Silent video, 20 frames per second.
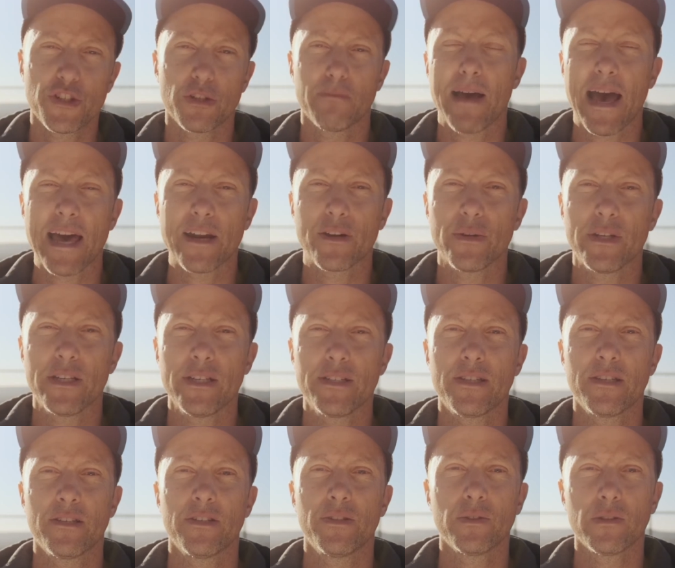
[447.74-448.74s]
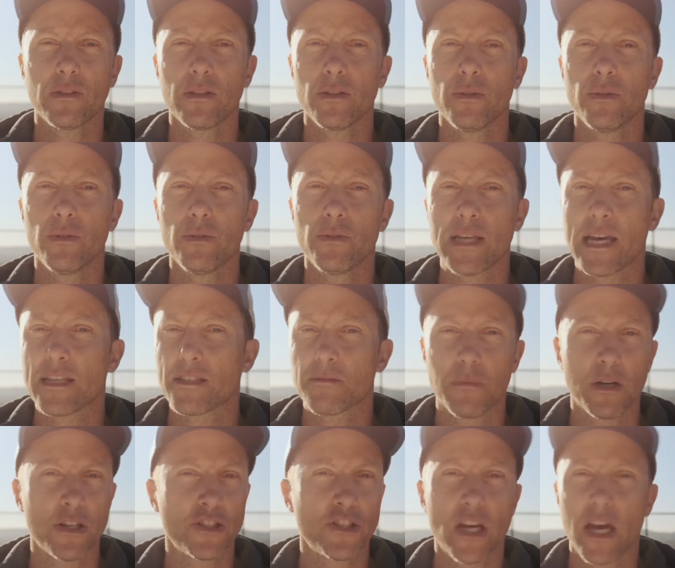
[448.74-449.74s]
batteries, you'll lose as
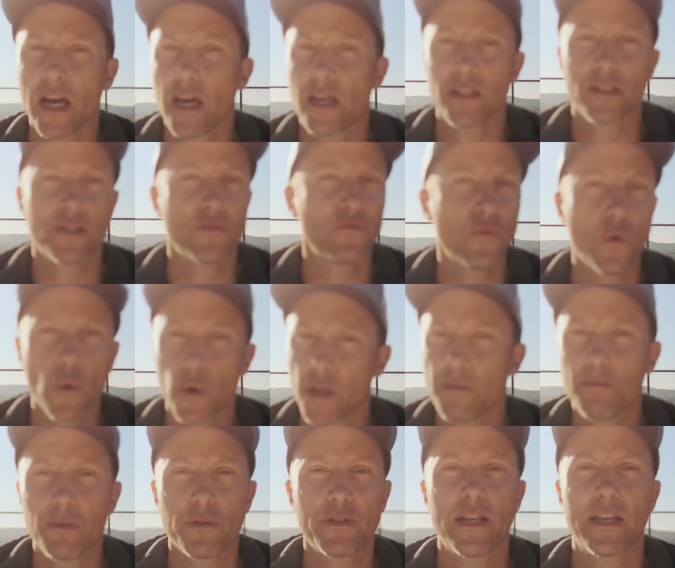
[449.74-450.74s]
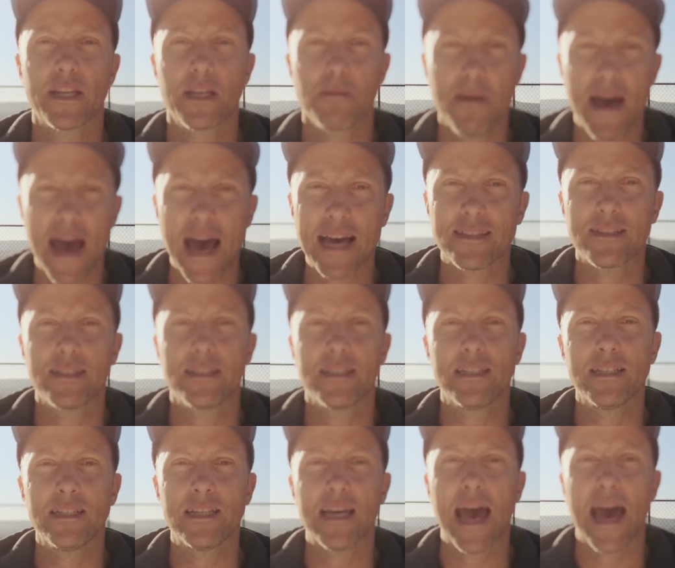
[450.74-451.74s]
much as forty percent
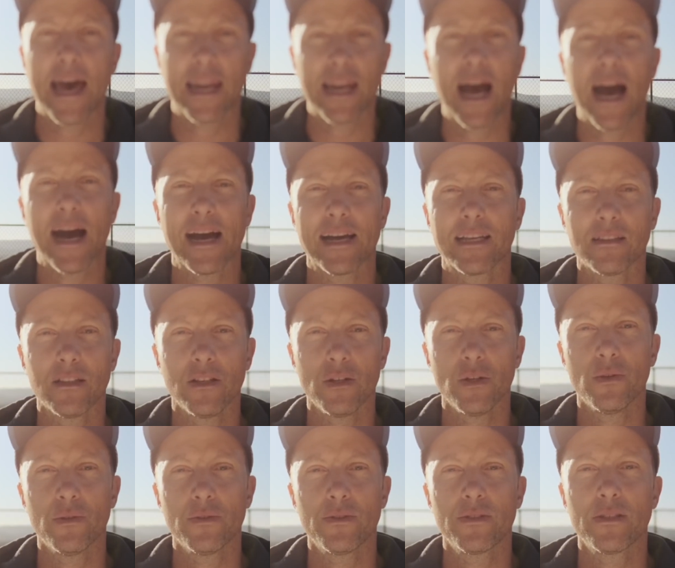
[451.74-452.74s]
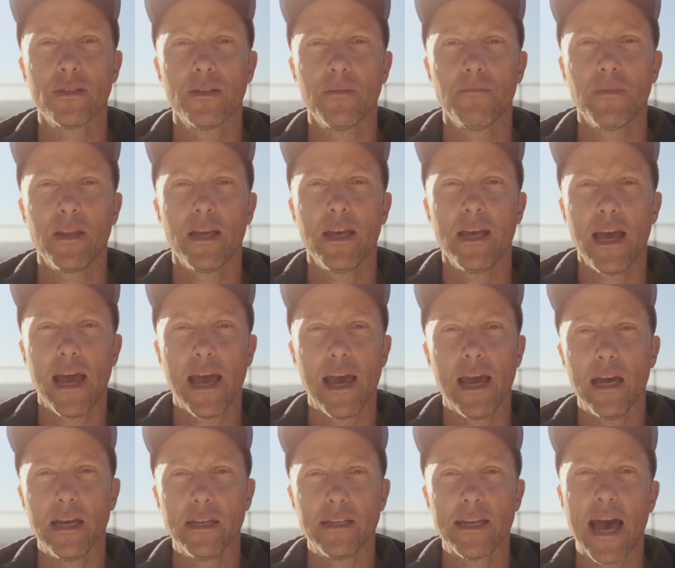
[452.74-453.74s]
capacity at high loads.
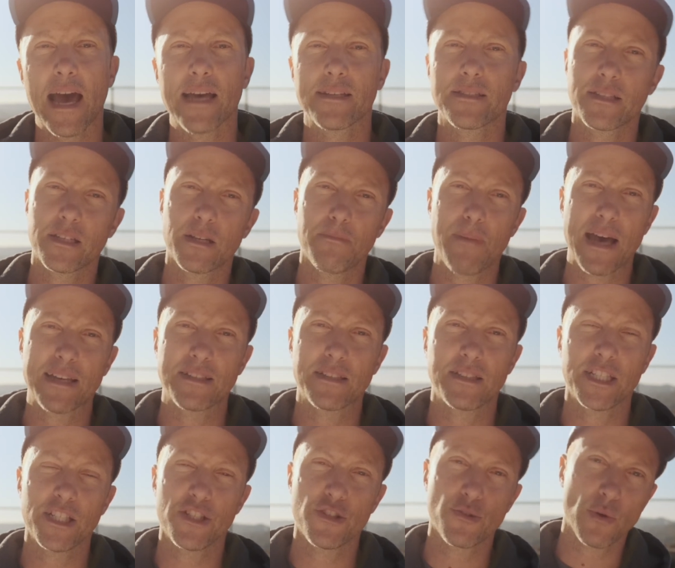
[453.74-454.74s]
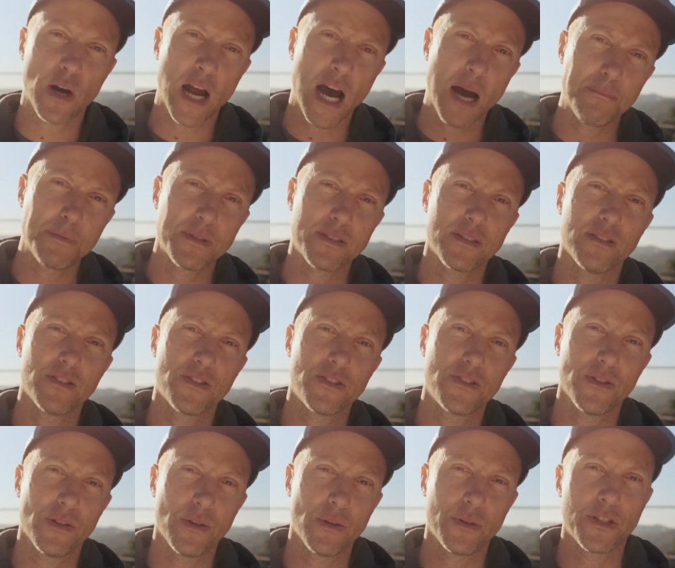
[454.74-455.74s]
And as the capacity drops,
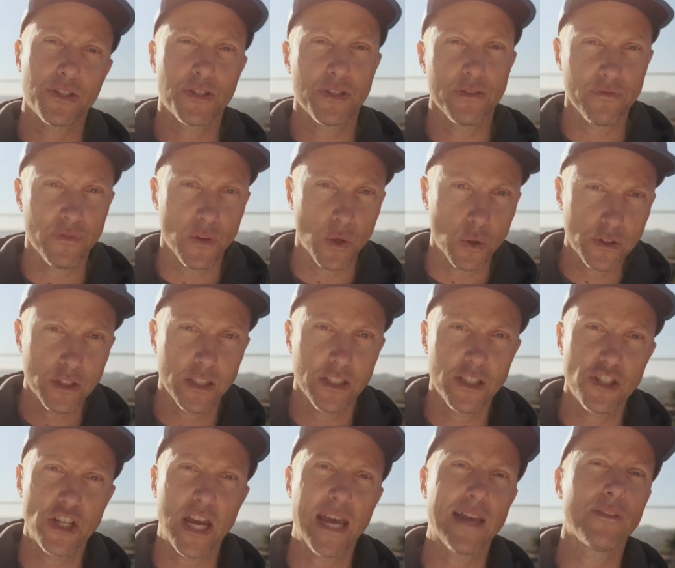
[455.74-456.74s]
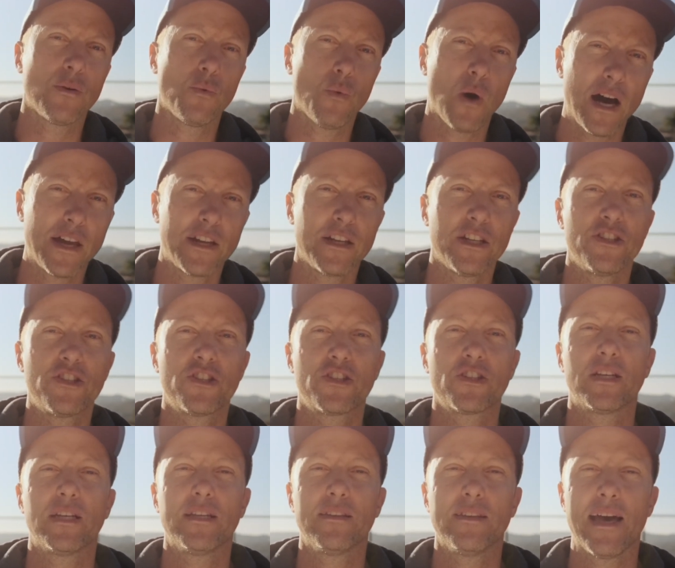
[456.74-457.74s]
so does the voltage and the wattage,
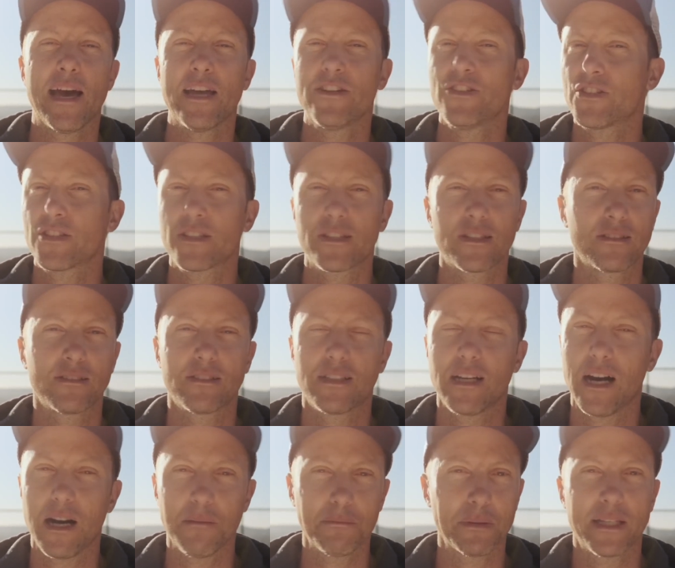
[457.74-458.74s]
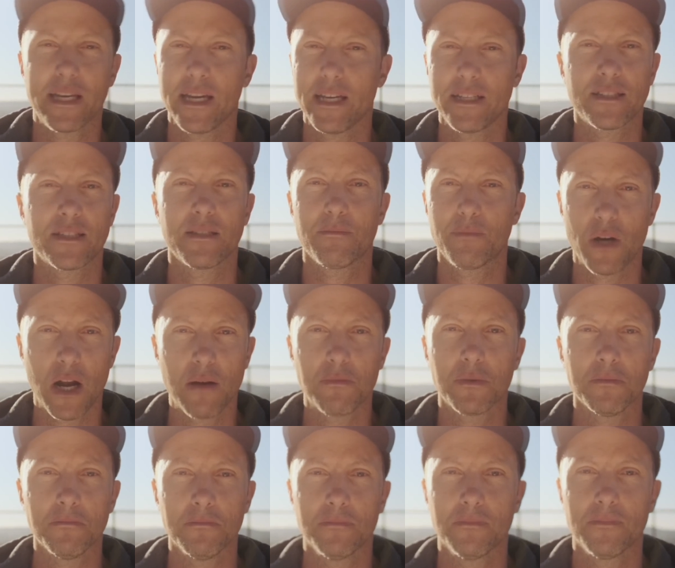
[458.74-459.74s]
and that just complicates the problem.